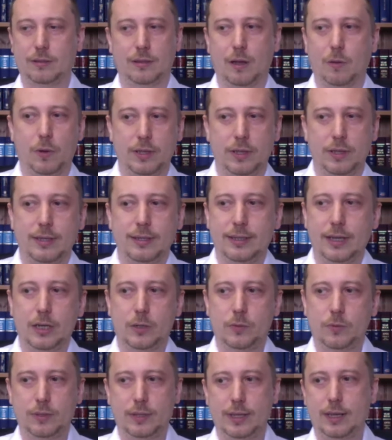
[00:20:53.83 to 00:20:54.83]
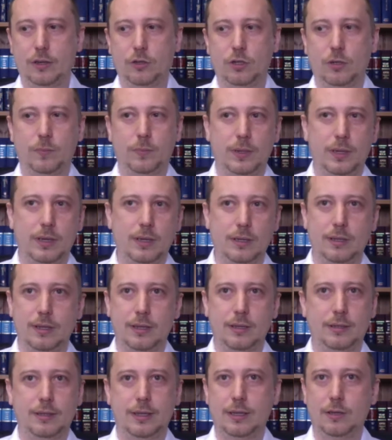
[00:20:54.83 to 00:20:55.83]
went in touch with their GP and
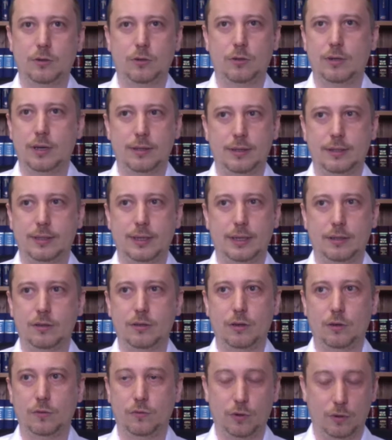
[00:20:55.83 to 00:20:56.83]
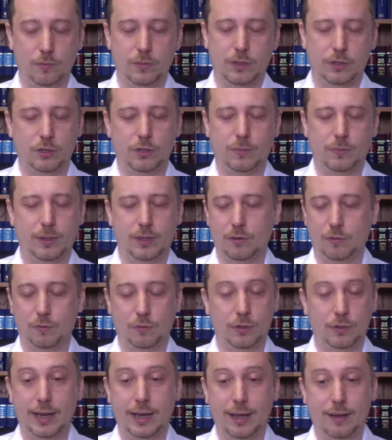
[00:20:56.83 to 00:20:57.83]
then sent you another sick note from the GP or
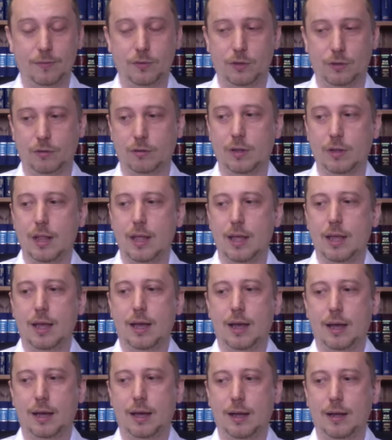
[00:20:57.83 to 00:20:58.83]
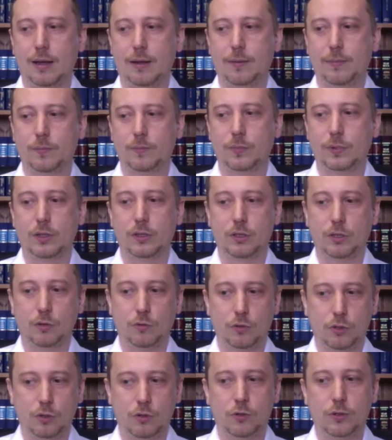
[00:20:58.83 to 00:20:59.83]
what have you?
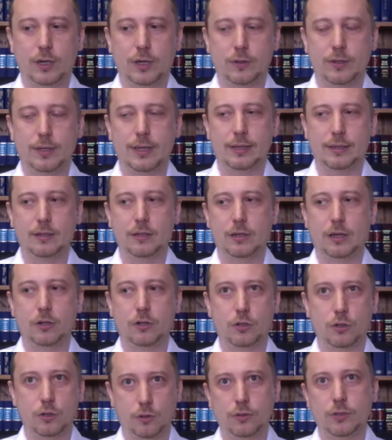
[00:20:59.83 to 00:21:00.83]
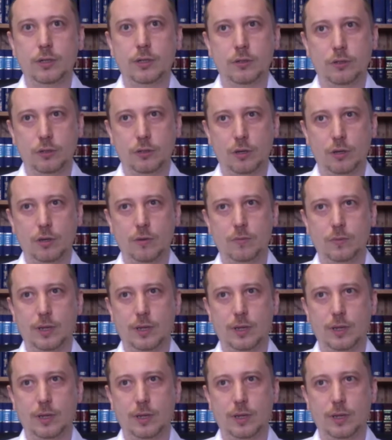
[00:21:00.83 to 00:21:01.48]
So do try to get in touch. Don't assume